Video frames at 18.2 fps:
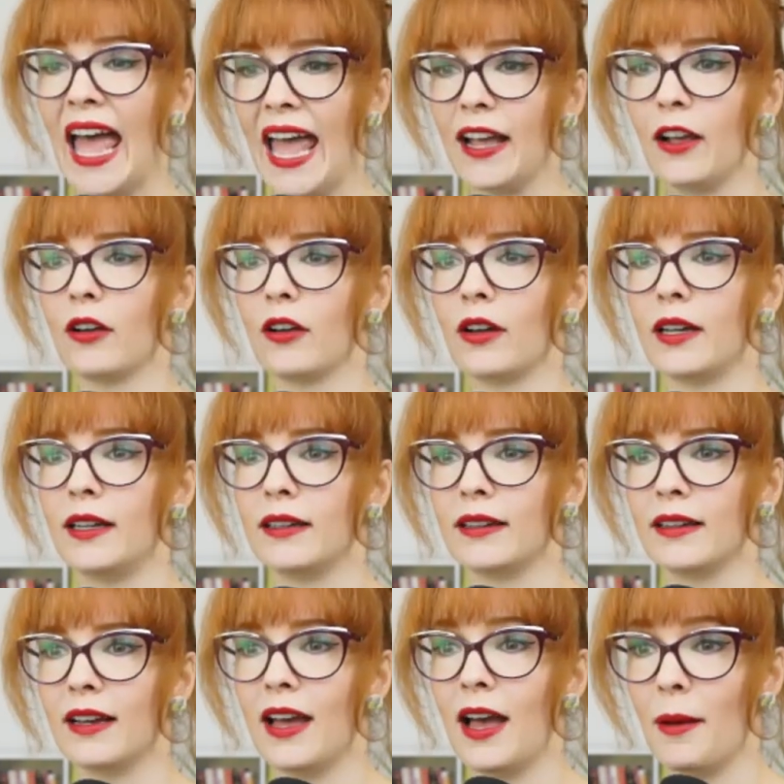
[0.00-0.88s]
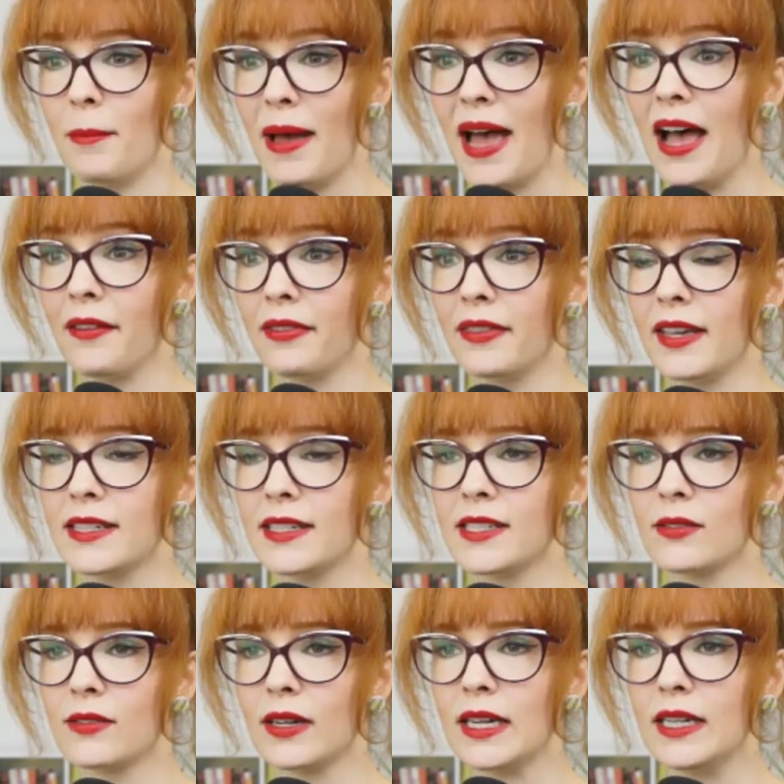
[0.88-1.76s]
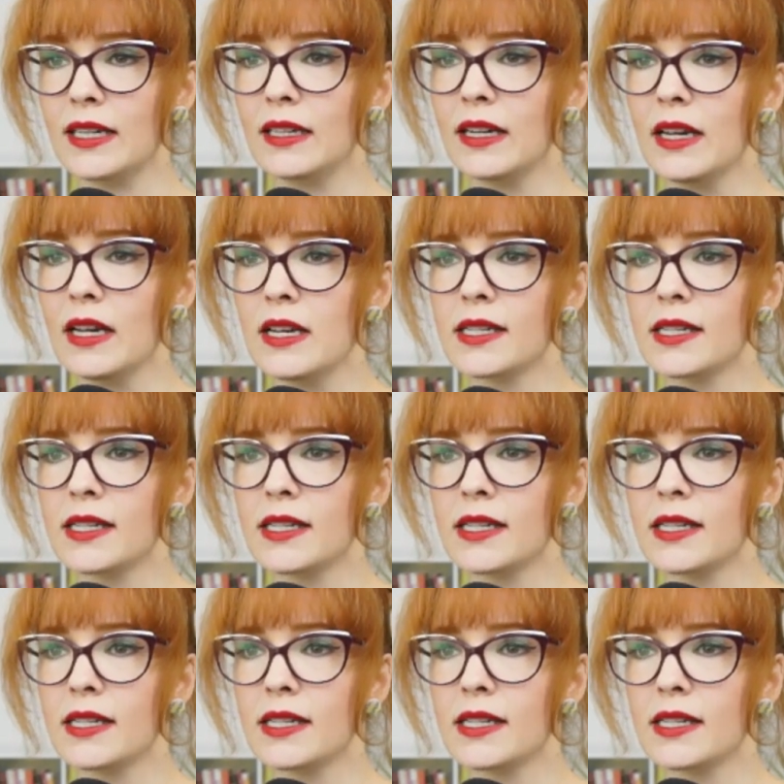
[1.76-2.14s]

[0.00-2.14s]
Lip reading: angry about this, right?